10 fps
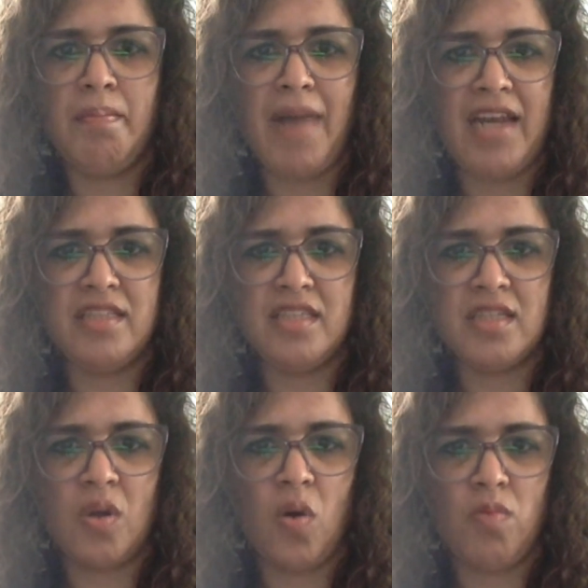balances
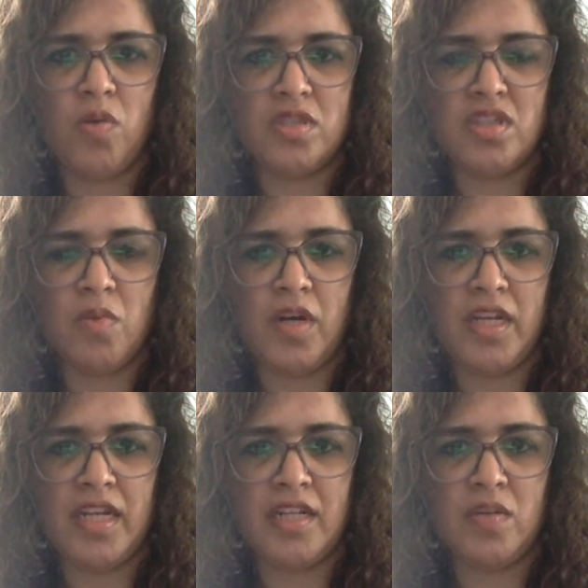the hormones in the
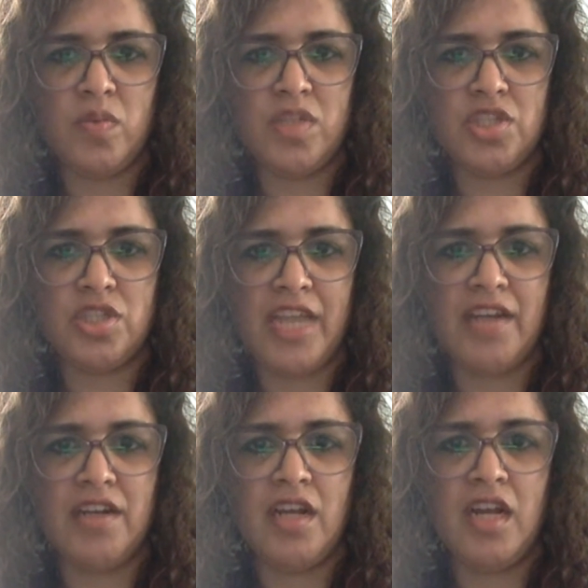body, and which
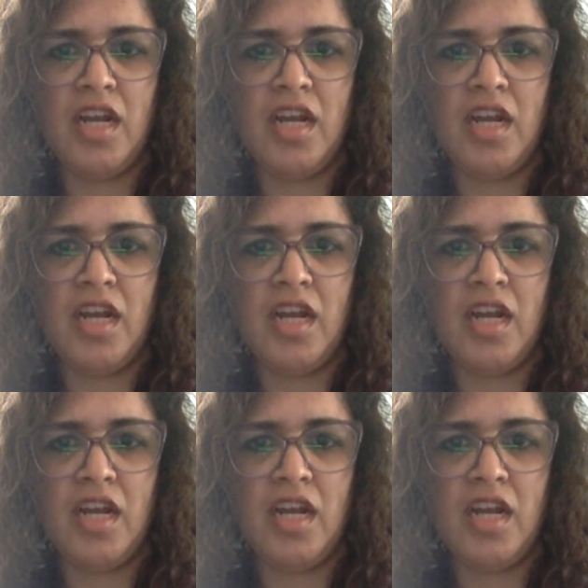then